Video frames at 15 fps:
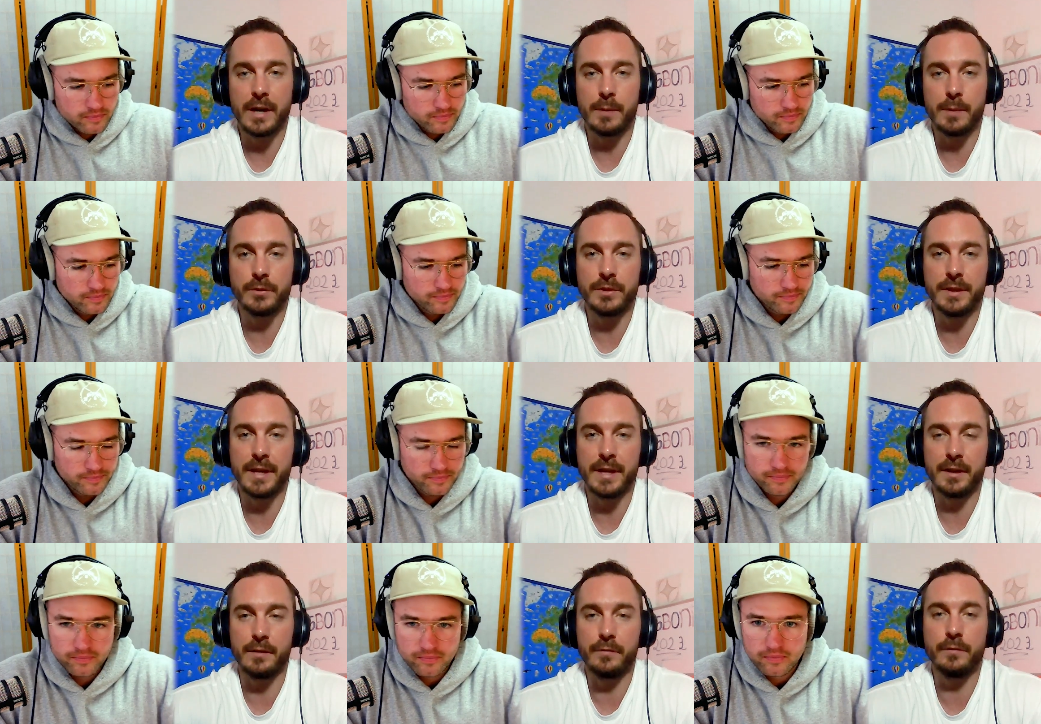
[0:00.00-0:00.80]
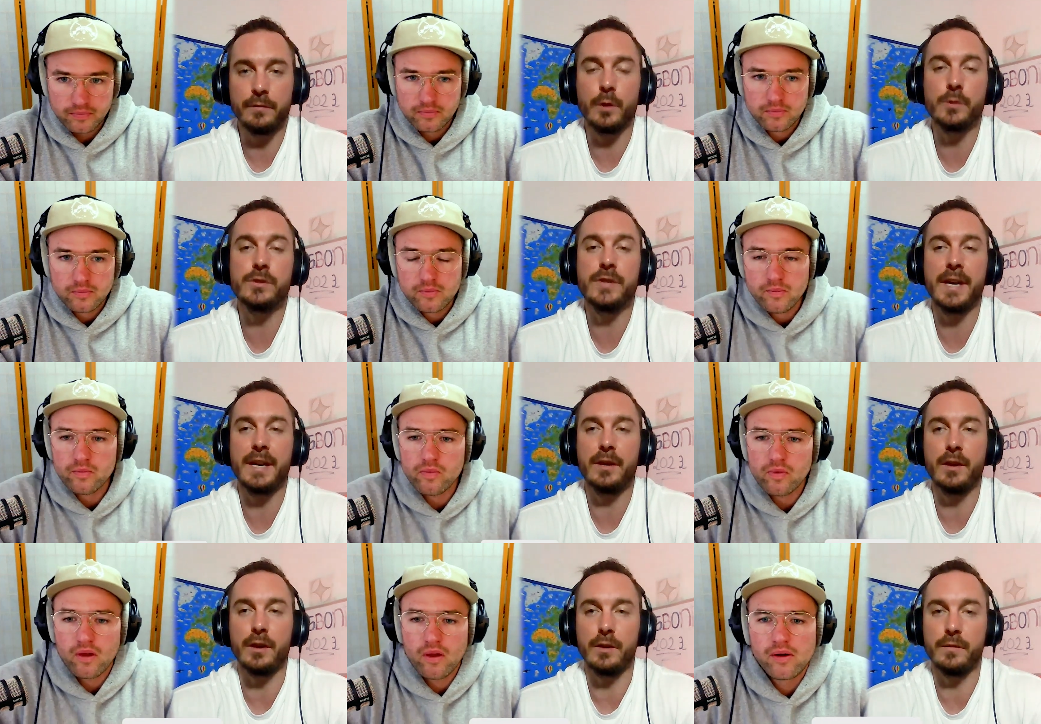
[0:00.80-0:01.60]
Speaker 1: you're able to get in a flow
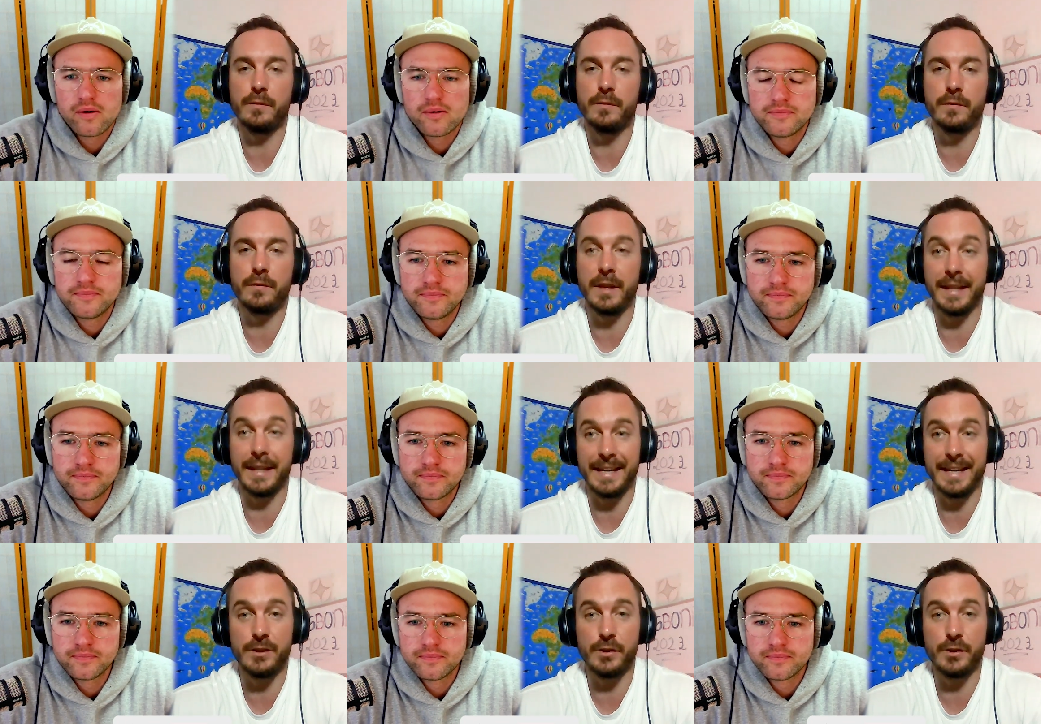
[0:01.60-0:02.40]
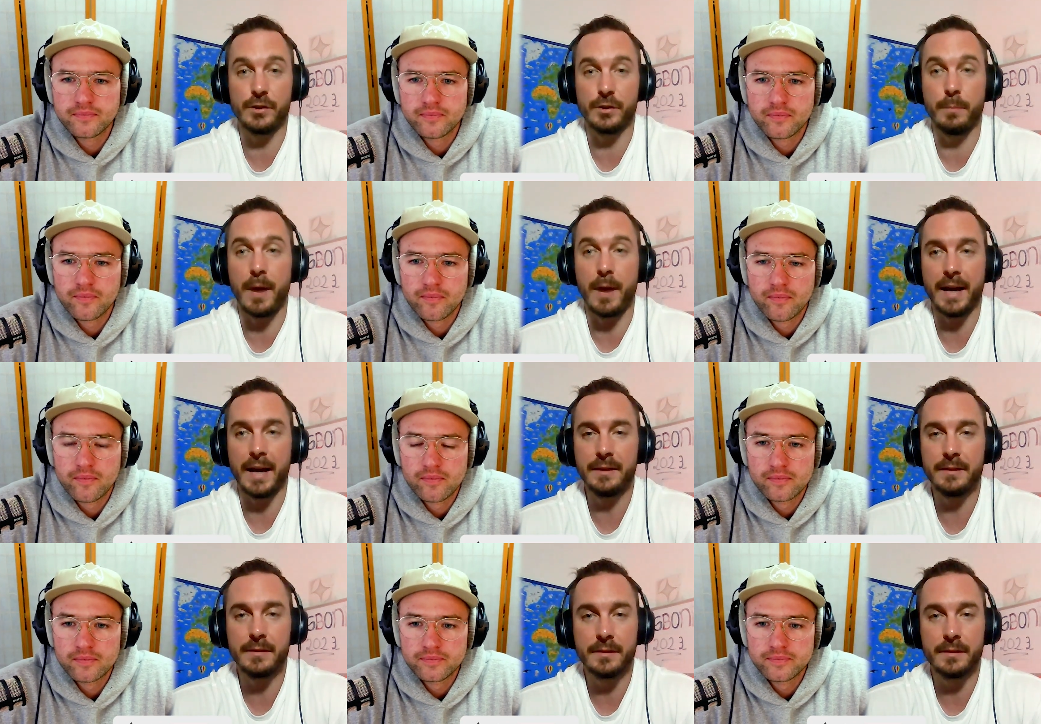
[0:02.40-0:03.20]
state of like into your
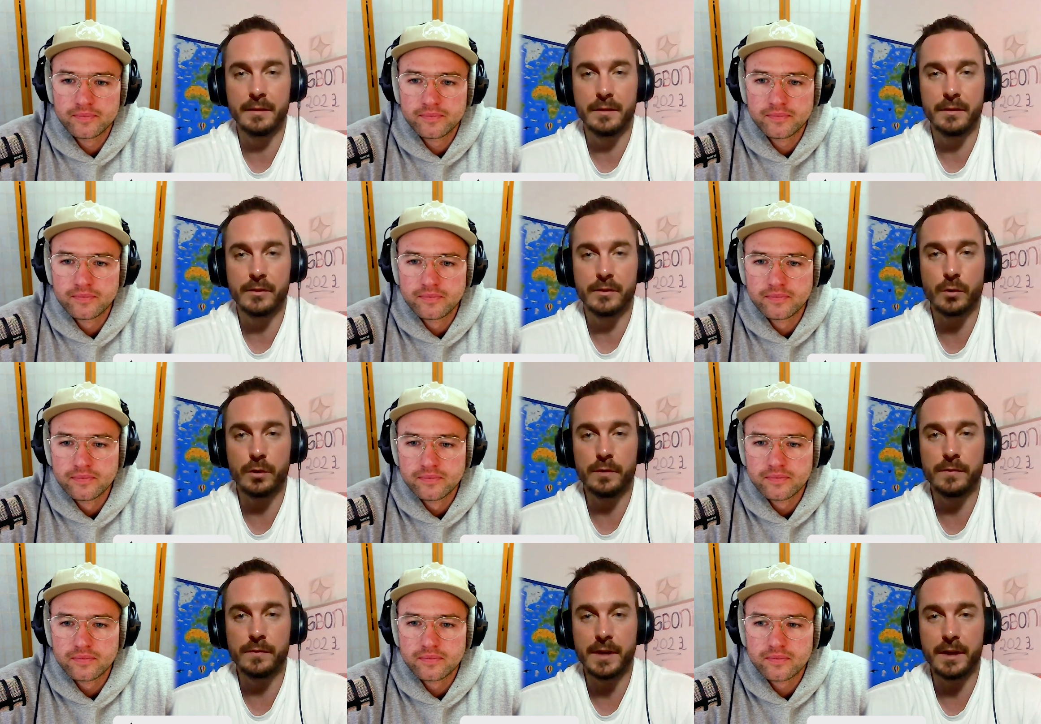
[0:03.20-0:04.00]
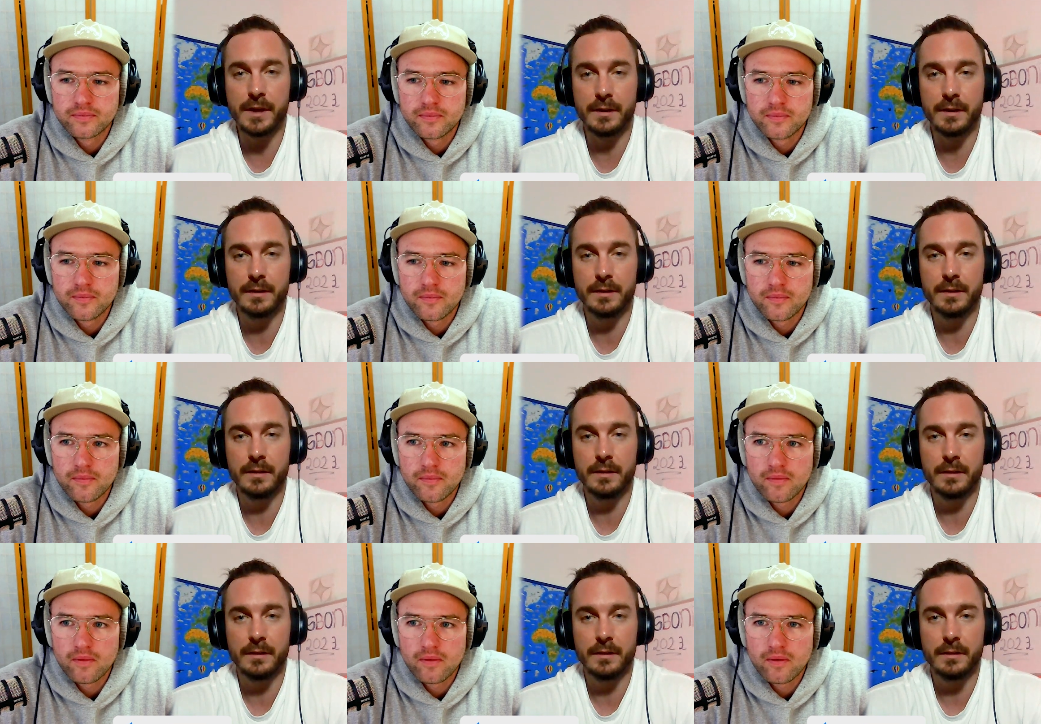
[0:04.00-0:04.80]
mind, sort of say?
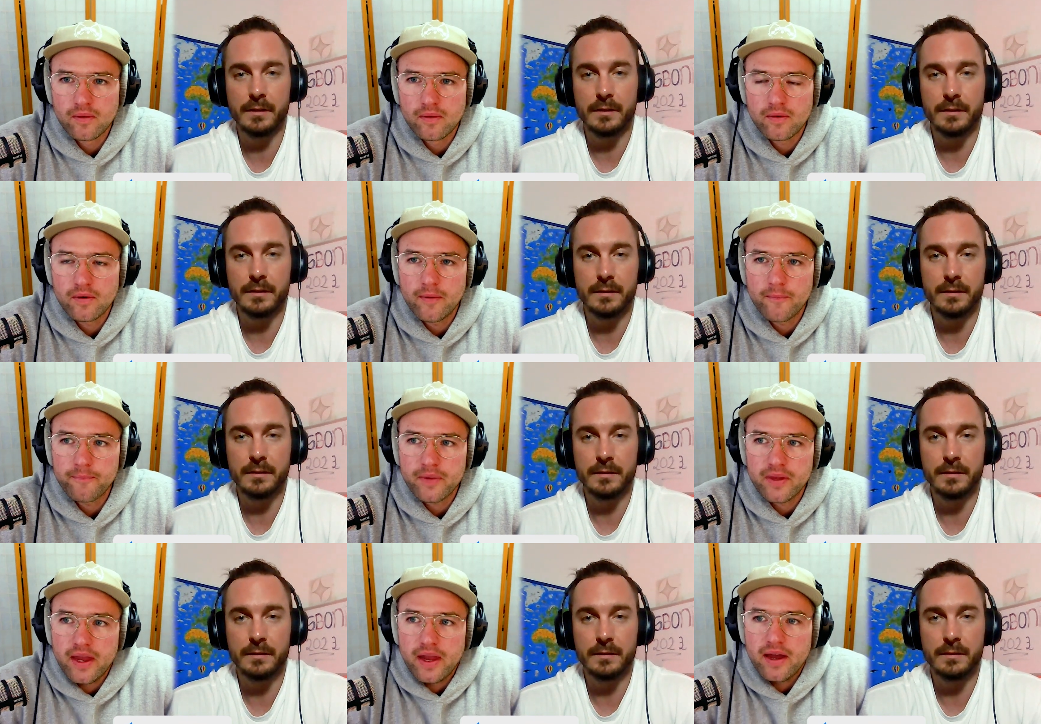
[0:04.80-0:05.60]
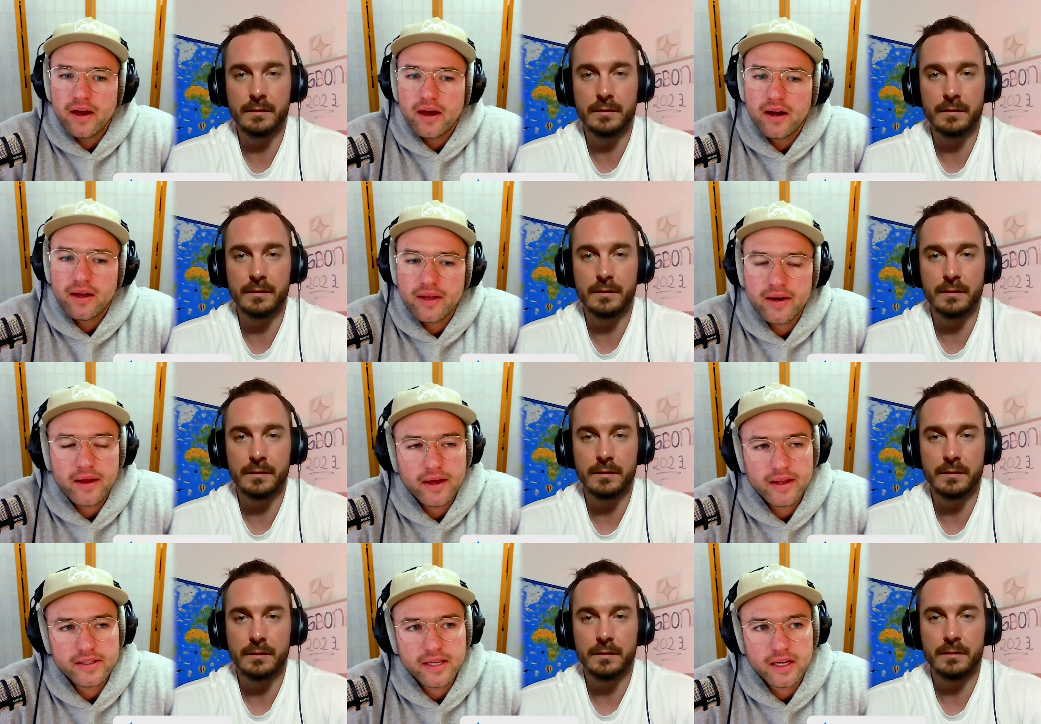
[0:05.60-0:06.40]
Speaker 2: Yeah, that,
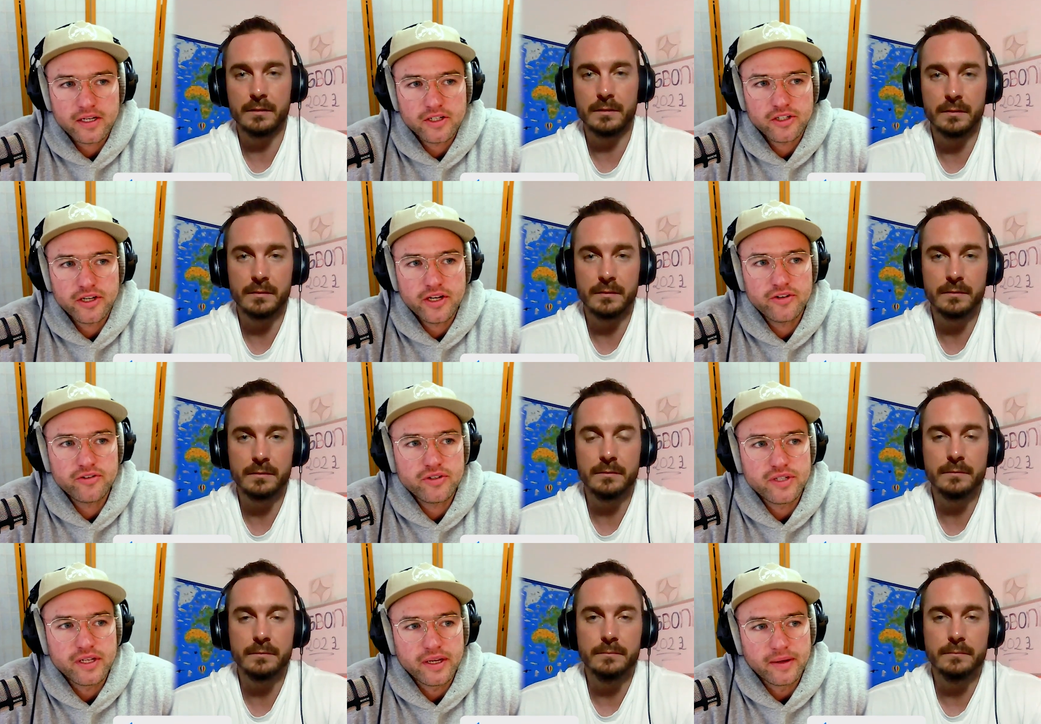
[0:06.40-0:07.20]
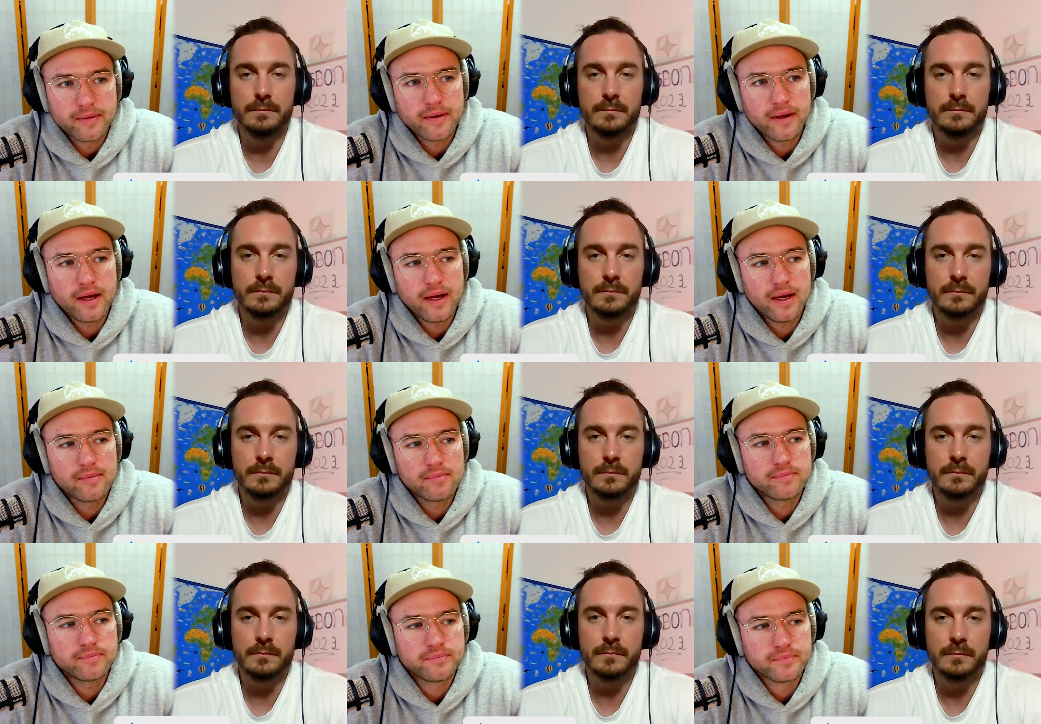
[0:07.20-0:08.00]
that's actually interesting.
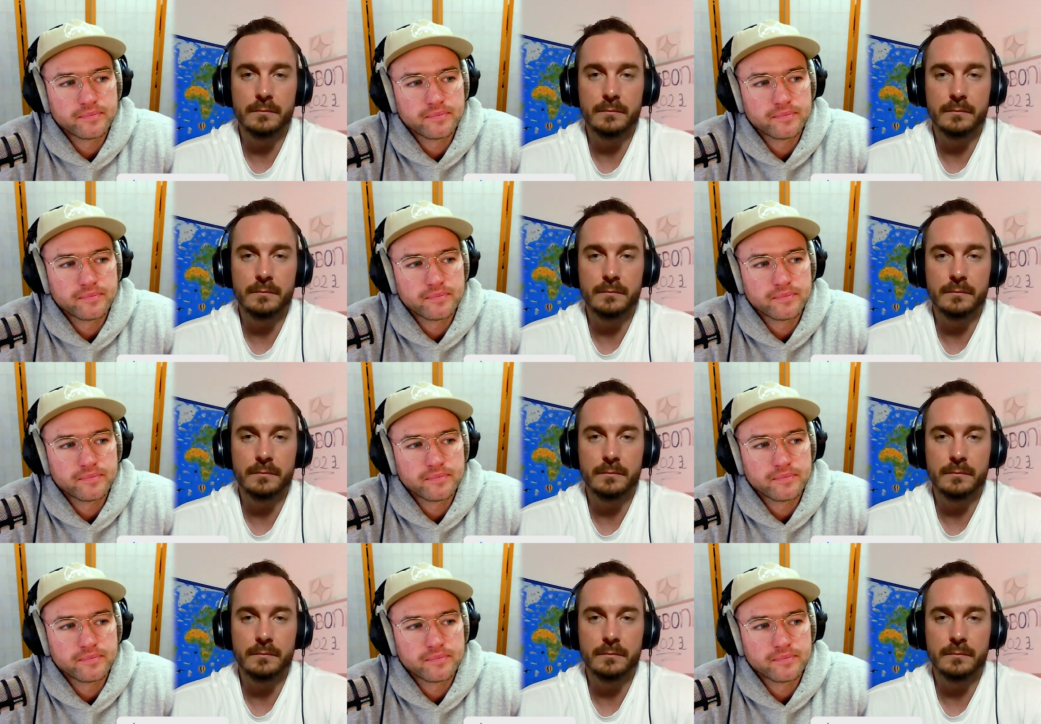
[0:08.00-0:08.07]
Um,